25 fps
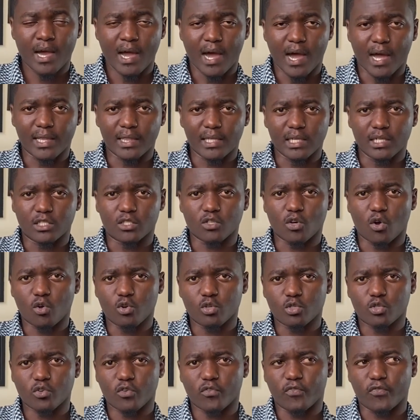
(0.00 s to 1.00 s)
And it's
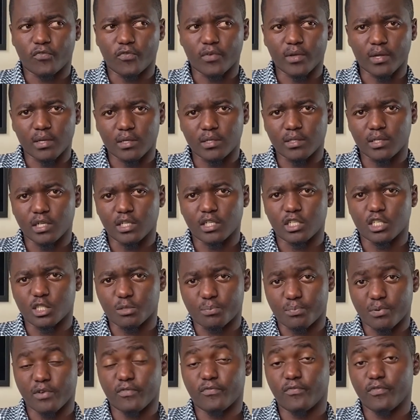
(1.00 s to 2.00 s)
also filled, it is
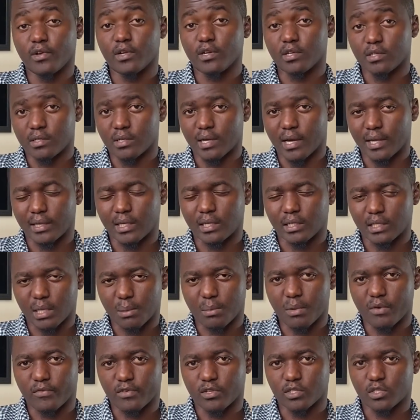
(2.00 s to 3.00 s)
pre-filled at the
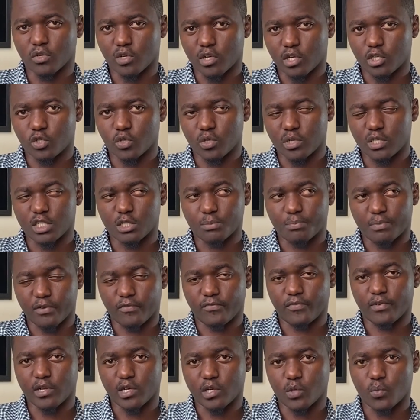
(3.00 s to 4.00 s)
time of installation, it's
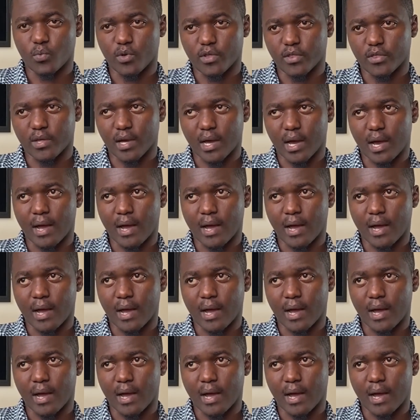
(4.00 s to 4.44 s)
pre-filled with